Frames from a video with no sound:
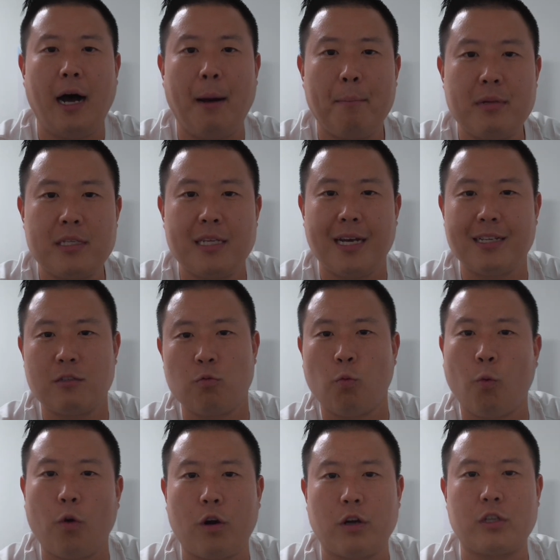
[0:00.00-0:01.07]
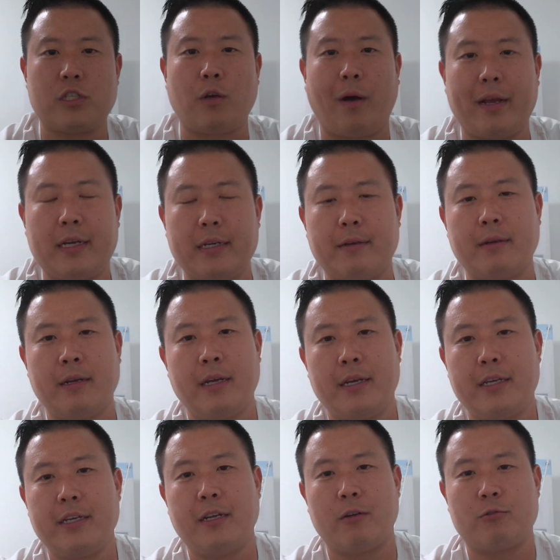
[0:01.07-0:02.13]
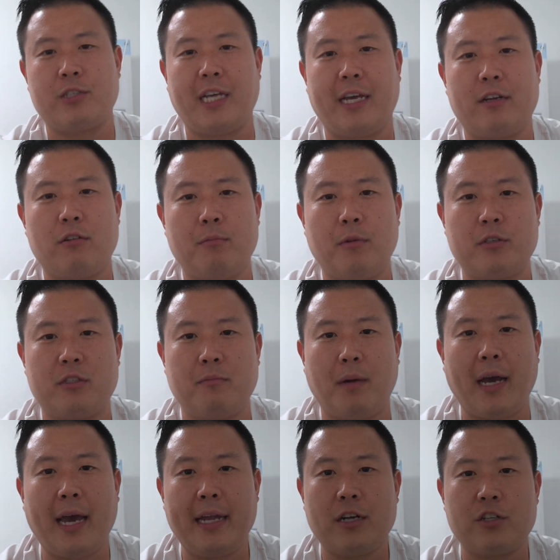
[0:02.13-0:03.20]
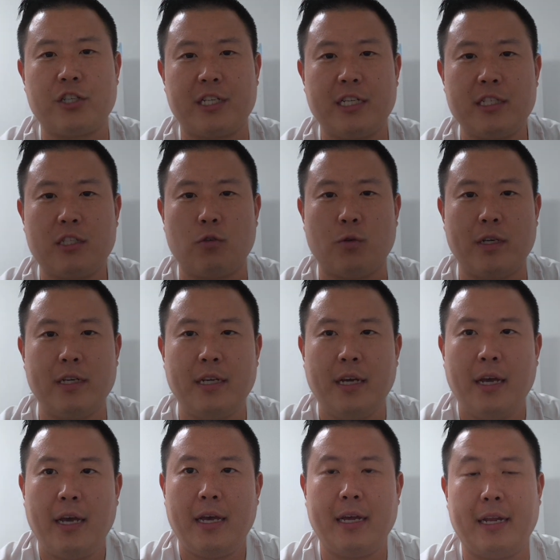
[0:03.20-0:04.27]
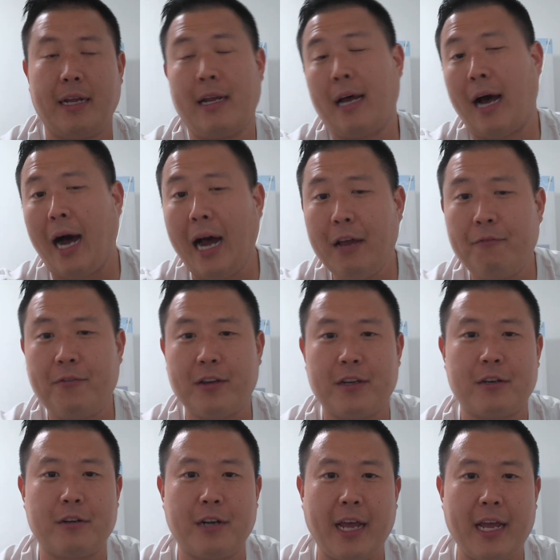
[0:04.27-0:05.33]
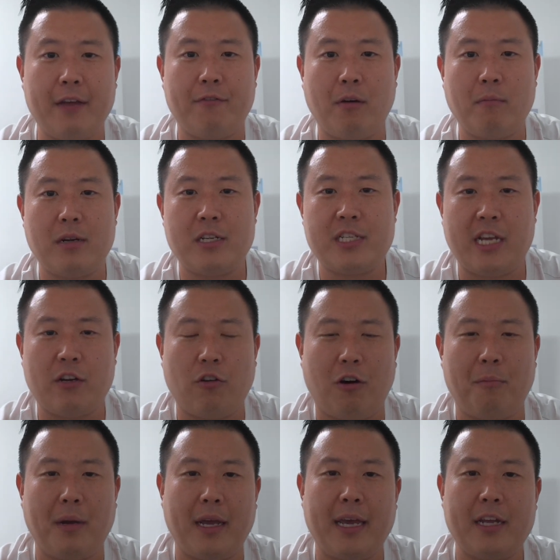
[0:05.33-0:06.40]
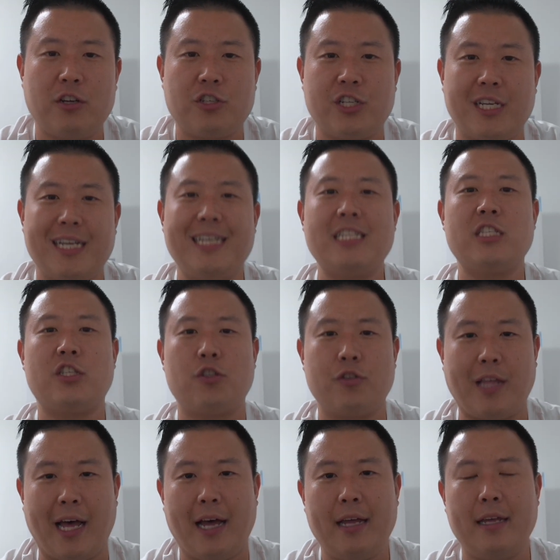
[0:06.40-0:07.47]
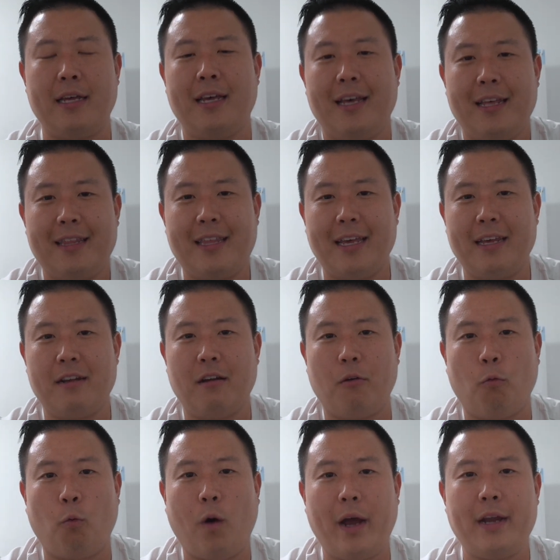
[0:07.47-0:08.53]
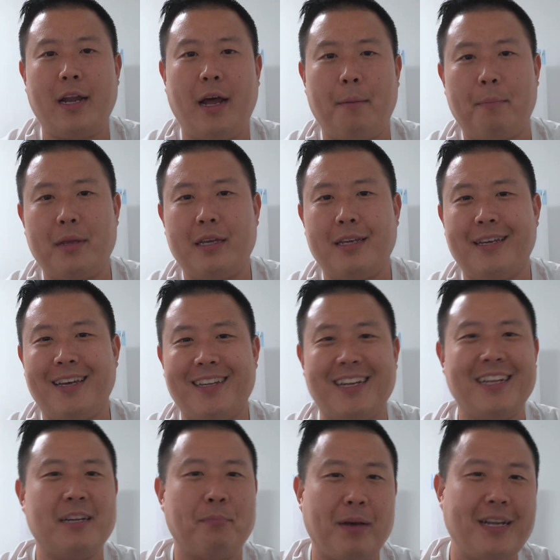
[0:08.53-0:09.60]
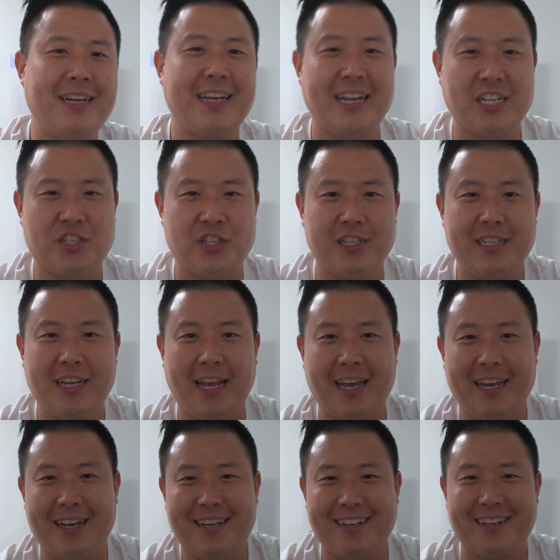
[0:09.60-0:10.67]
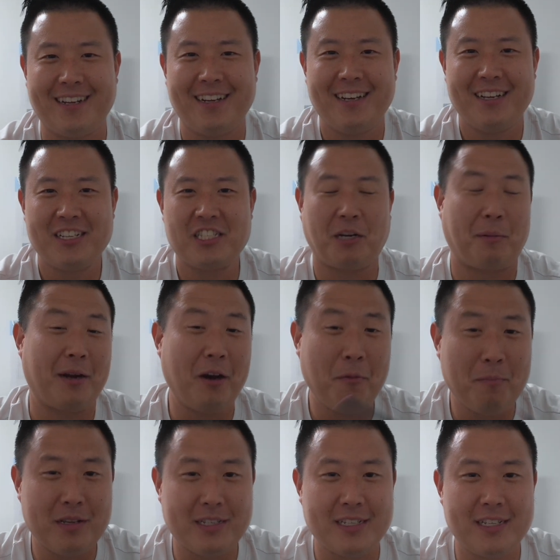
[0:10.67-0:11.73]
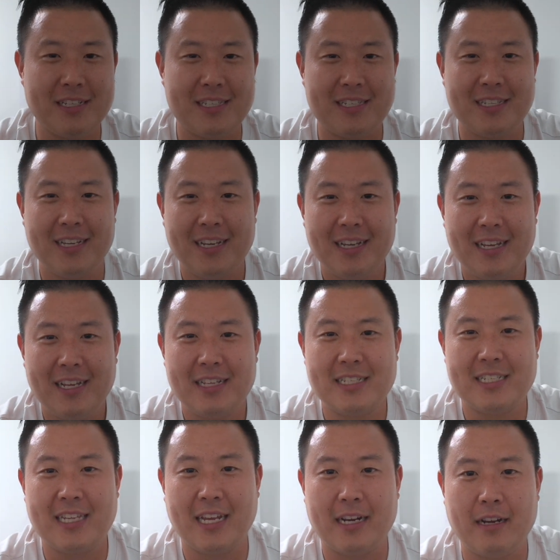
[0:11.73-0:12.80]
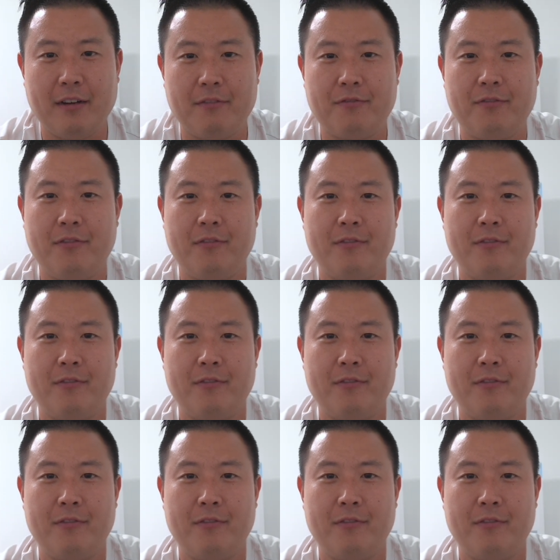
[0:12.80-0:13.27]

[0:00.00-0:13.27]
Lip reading: besides work, so I can channel most of my energy into it. And I figured, hey, if I'm going to channel all my energy into that, then why not be an independent agent and start my own business instead of